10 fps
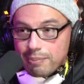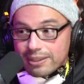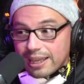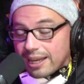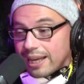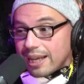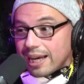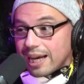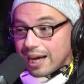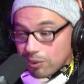But then
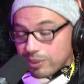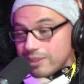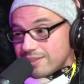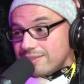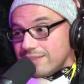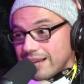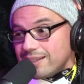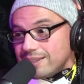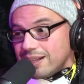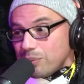I would get
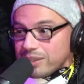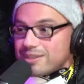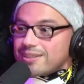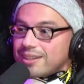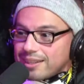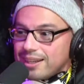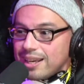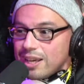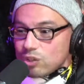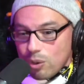sick.
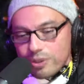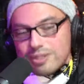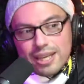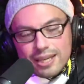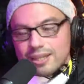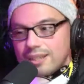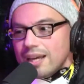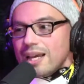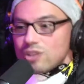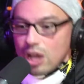So I would
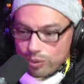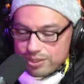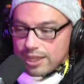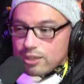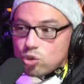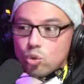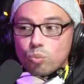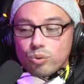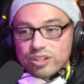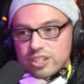take
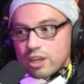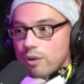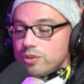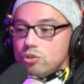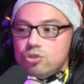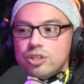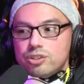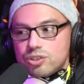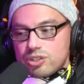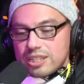turmeric tea. I would do
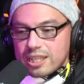ginger tea.